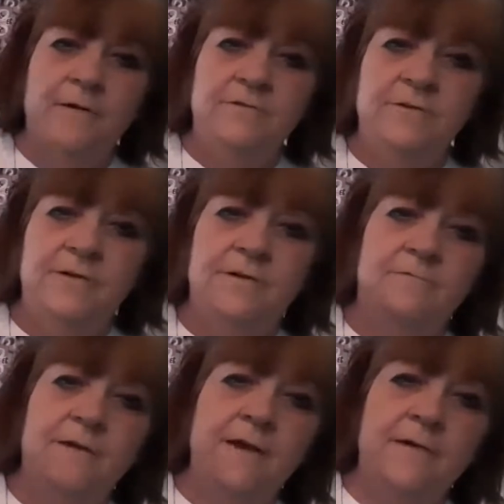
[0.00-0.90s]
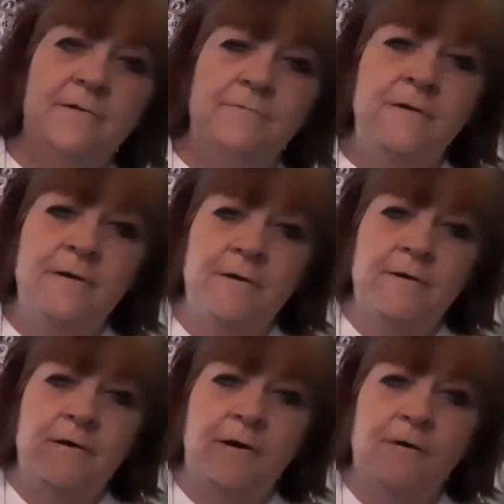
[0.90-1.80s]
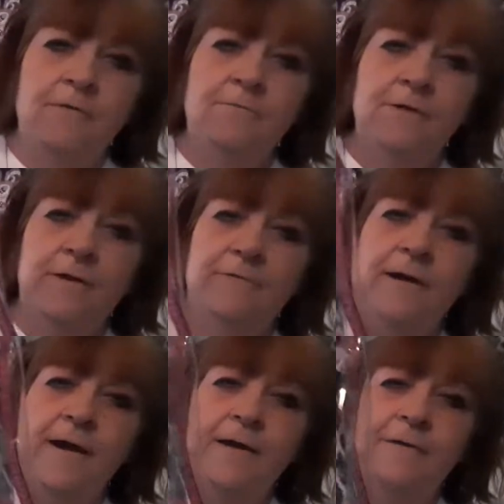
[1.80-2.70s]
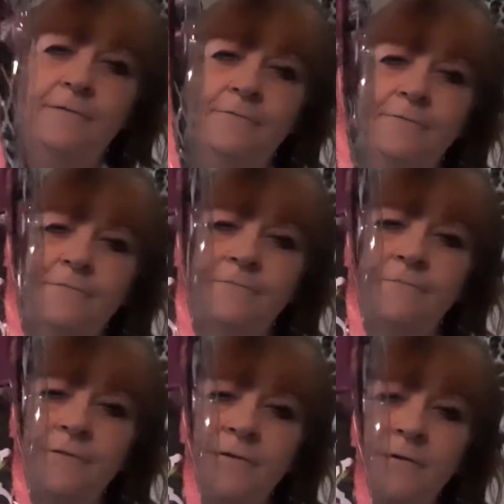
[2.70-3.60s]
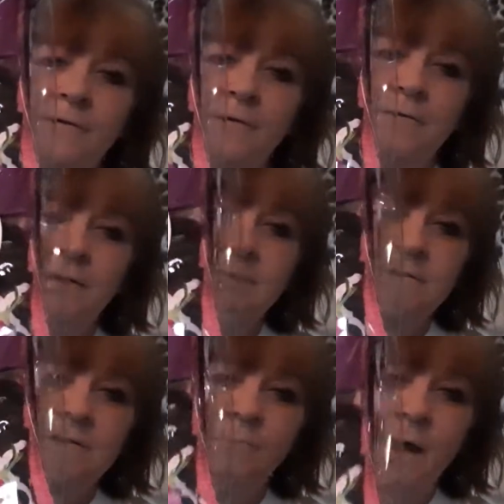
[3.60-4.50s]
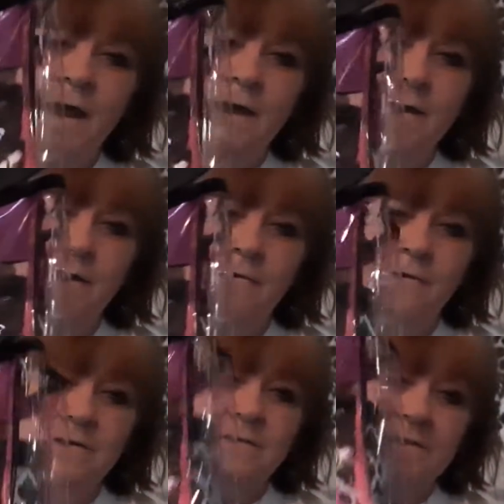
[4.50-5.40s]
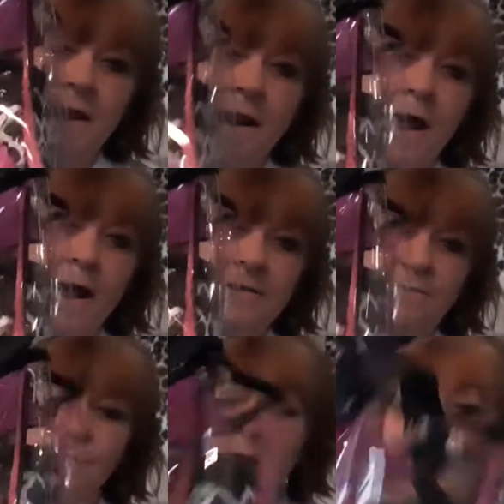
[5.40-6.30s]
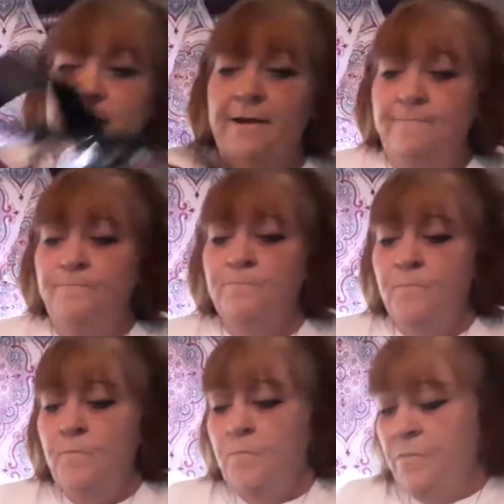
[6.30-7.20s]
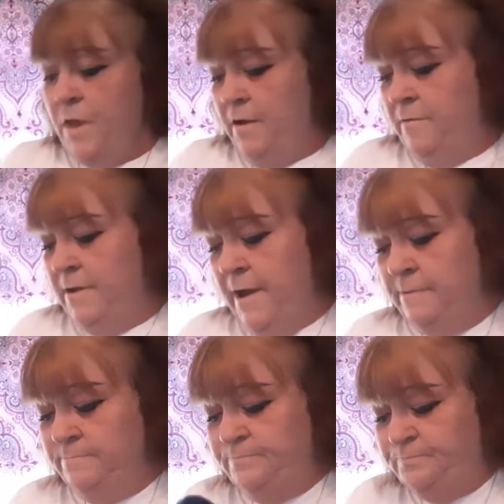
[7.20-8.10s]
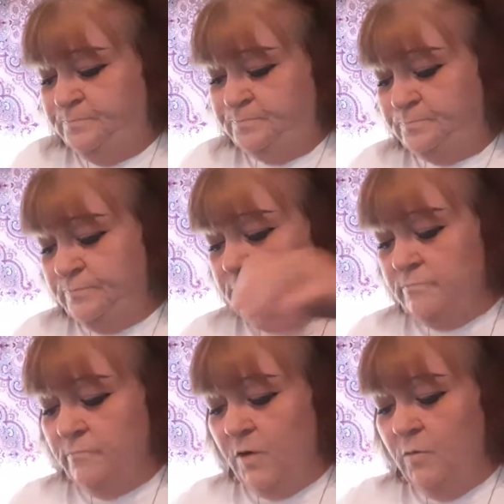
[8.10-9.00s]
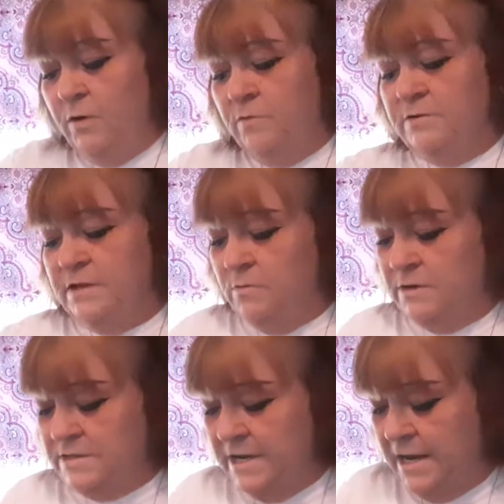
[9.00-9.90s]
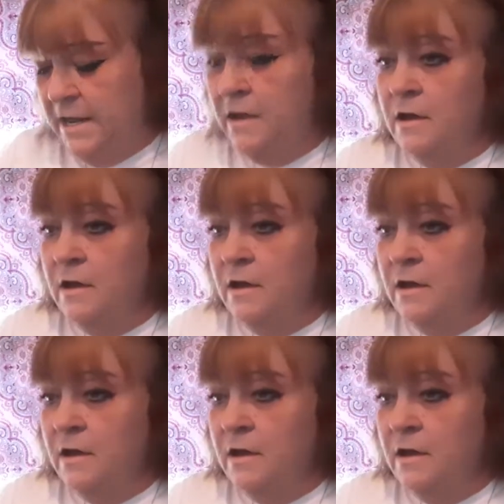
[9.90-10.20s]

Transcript: i am turning around, all the way around. This is the bag here. This is a nice bag. Okay. We're going to see what's in it.